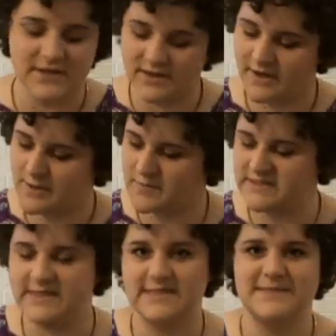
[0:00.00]
it's
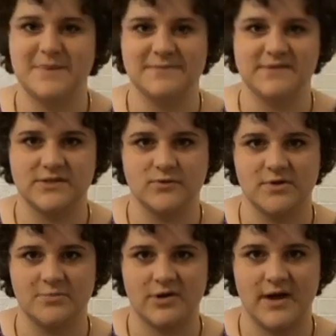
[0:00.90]
nice to be able to
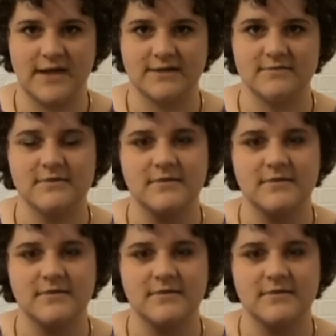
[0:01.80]
incorporate